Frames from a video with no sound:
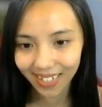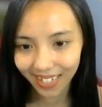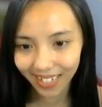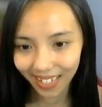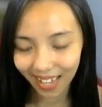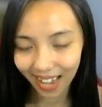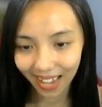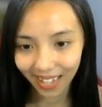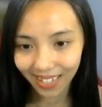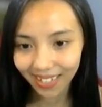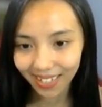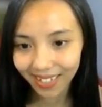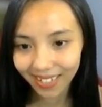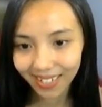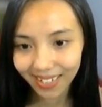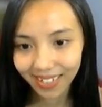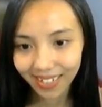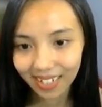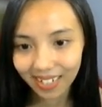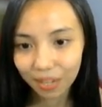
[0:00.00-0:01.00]
Again, we
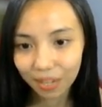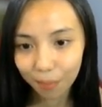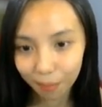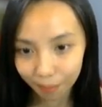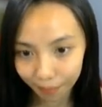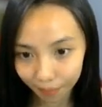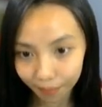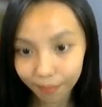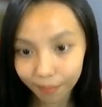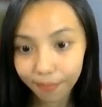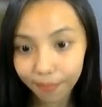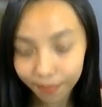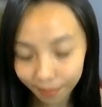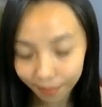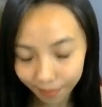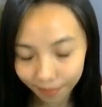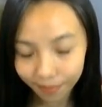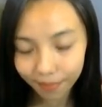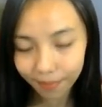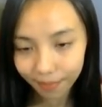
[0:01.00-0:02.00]
use a tuple as
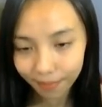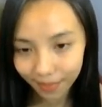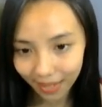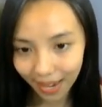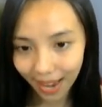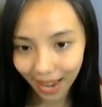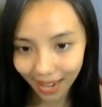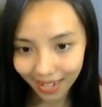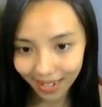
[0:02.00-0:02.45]
before. Yeah.